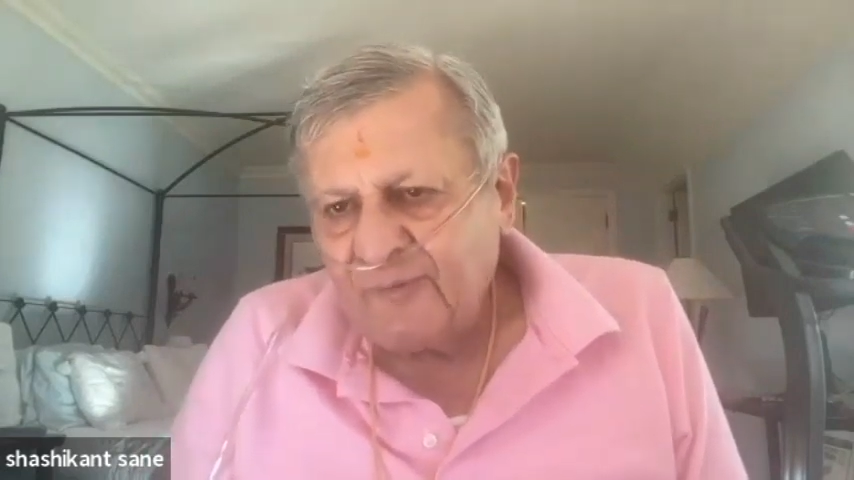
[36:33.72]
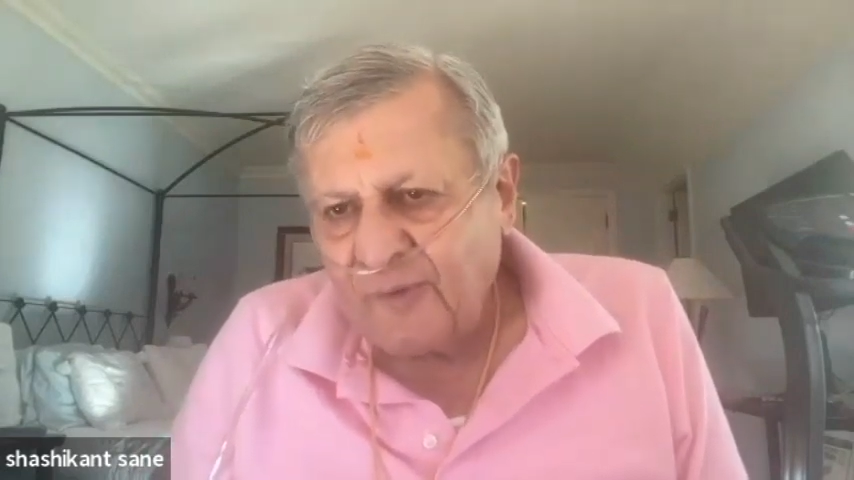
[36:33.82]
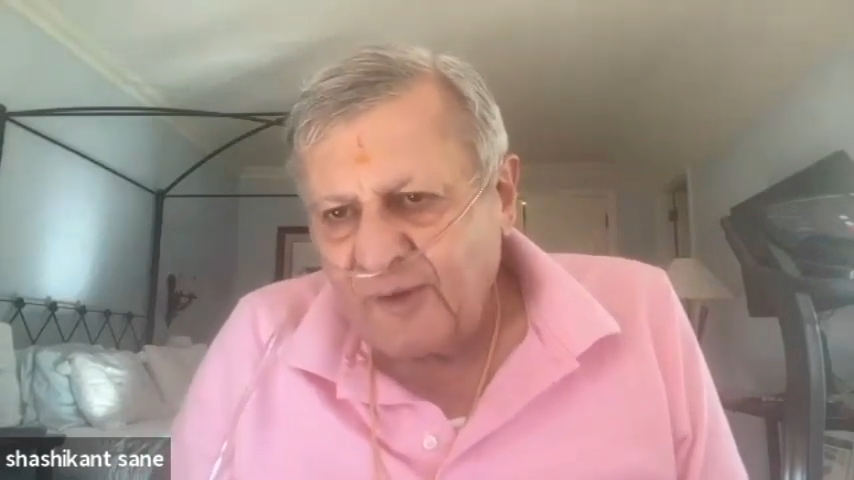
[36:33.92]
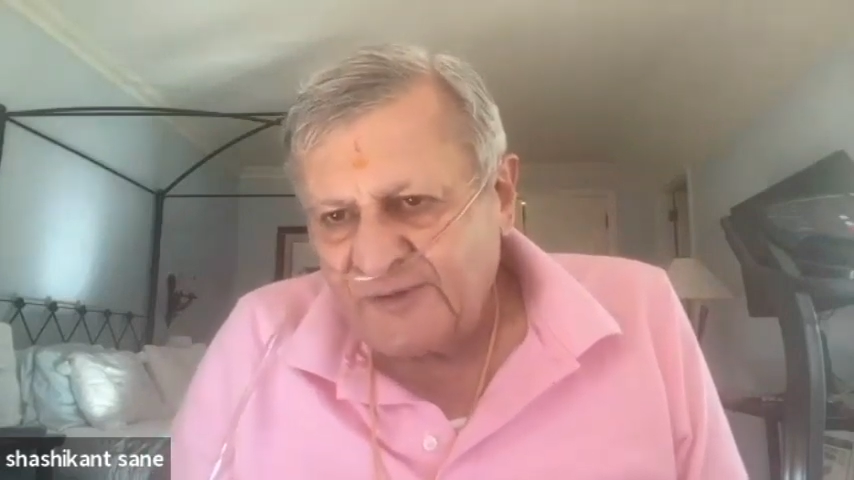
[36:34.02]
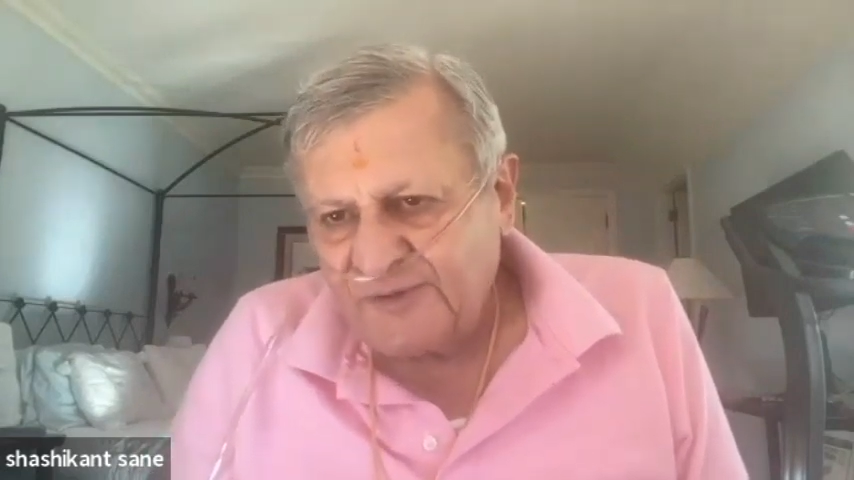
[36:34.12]

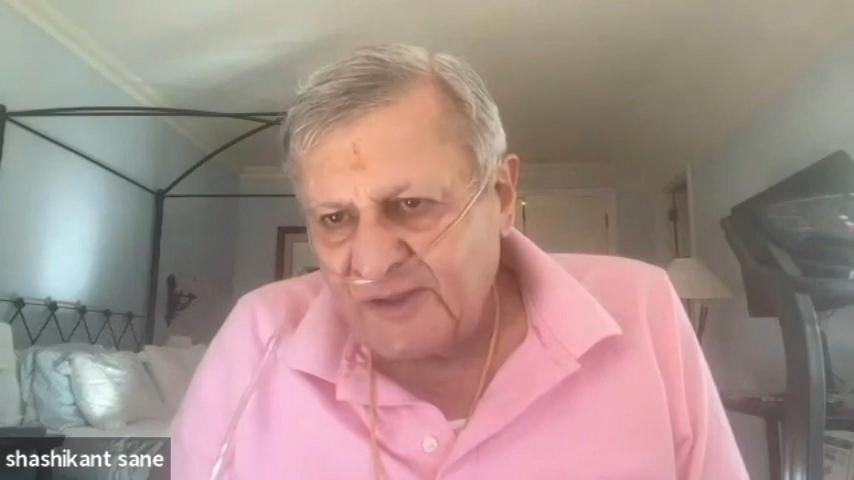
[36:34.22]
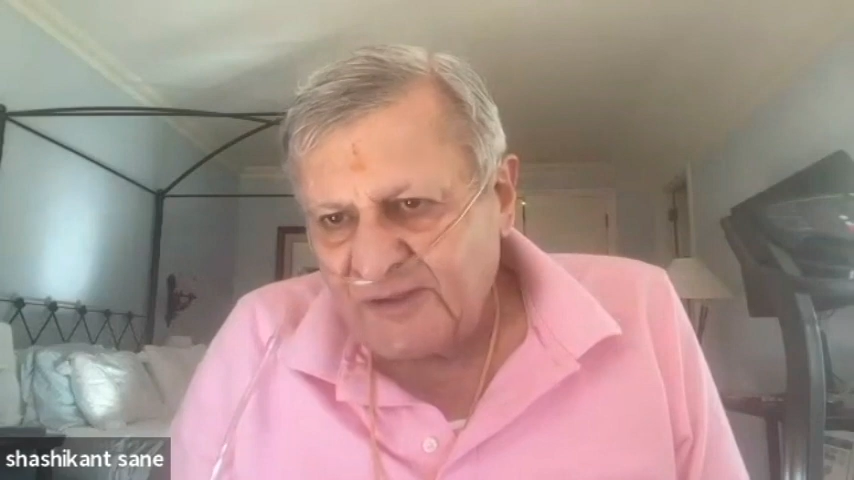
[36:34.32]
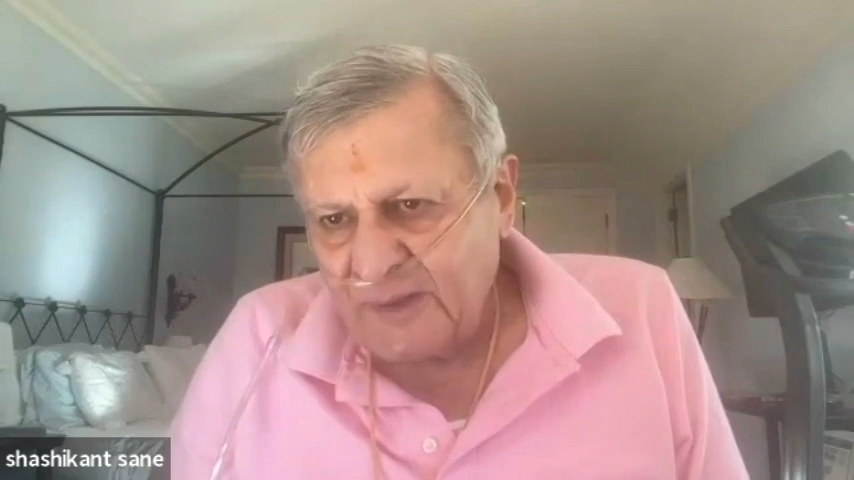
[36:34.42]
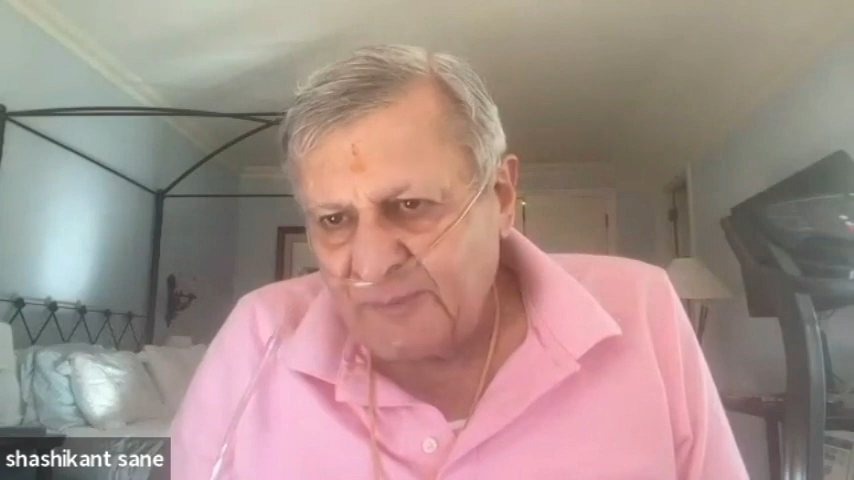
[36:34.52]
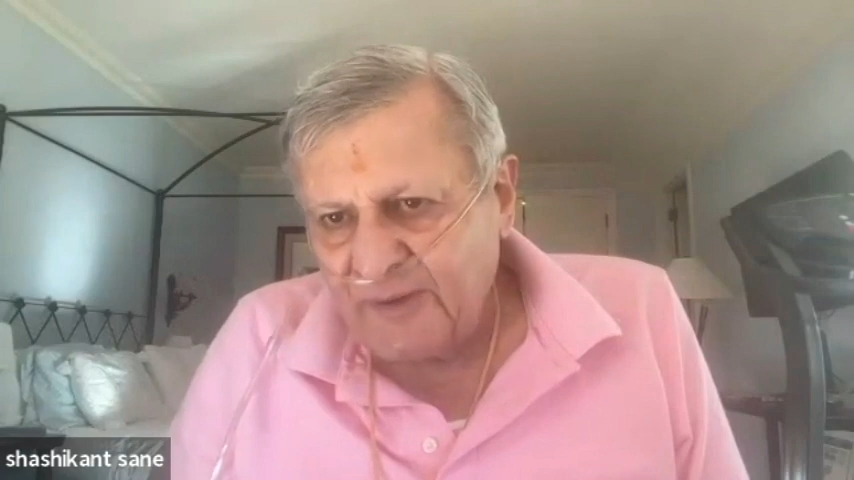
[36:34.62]
focus
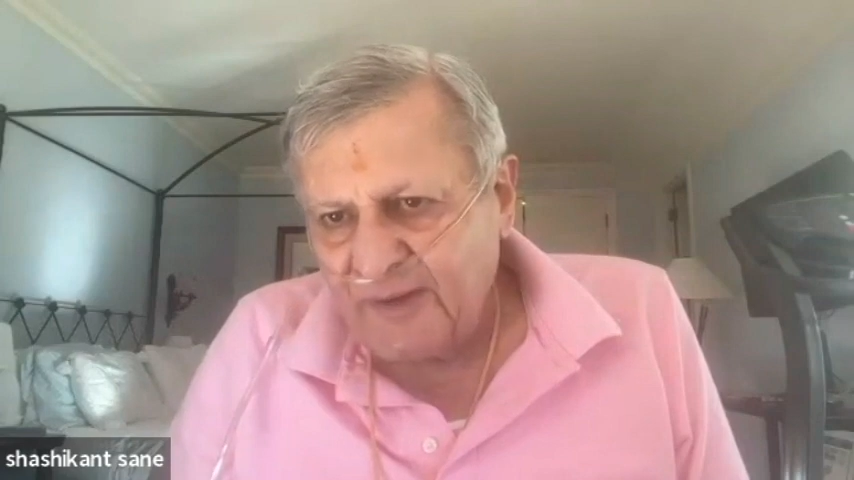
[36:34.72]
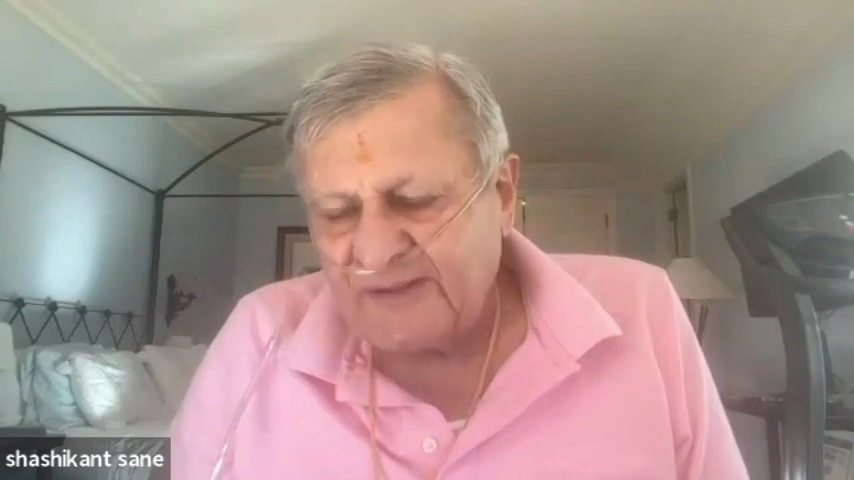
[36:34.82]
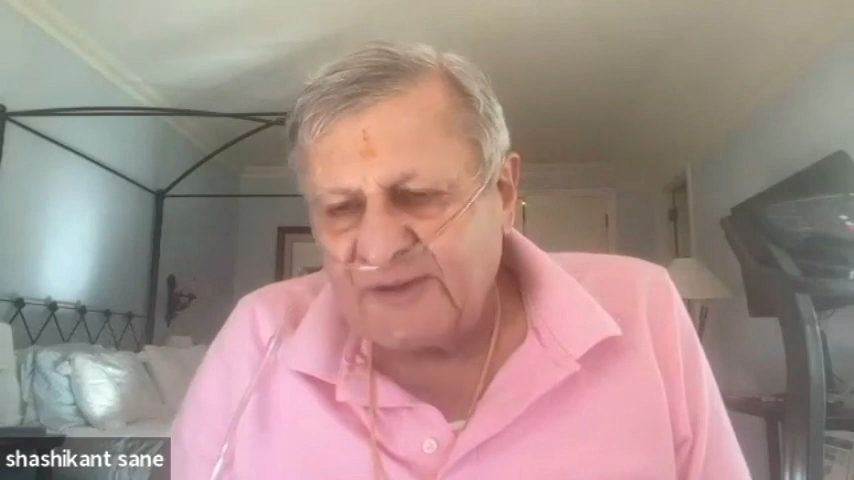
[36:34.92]
yourself but not